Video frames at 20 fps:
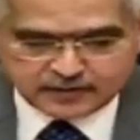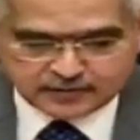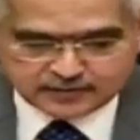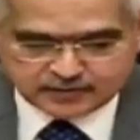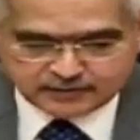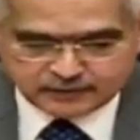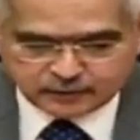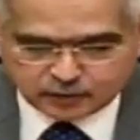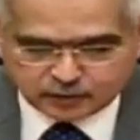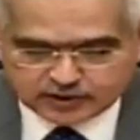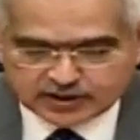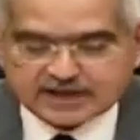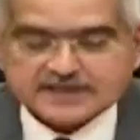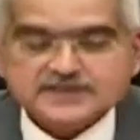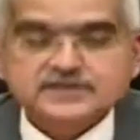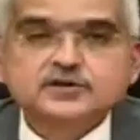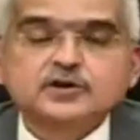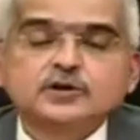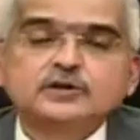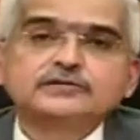from the
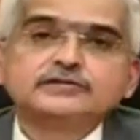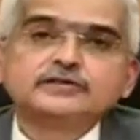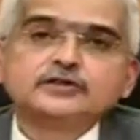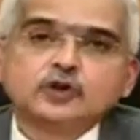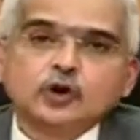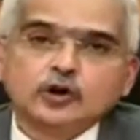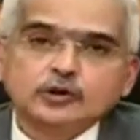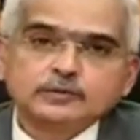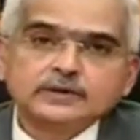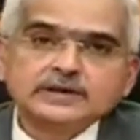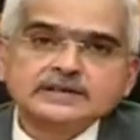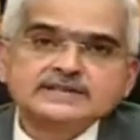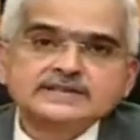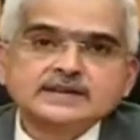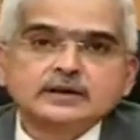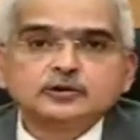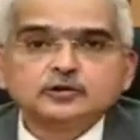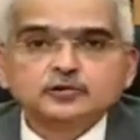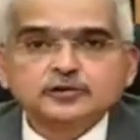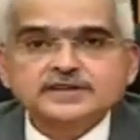forecast of normal
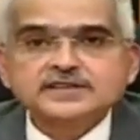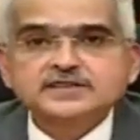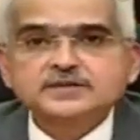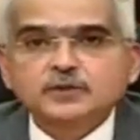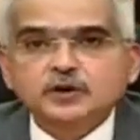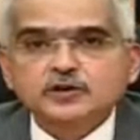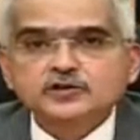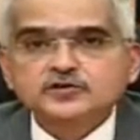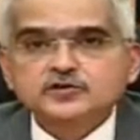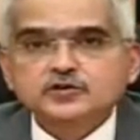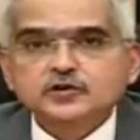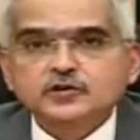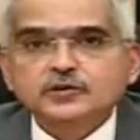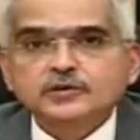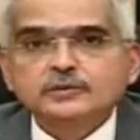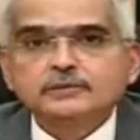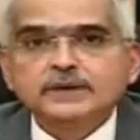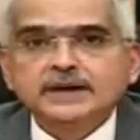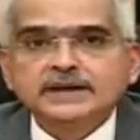southwest monsoon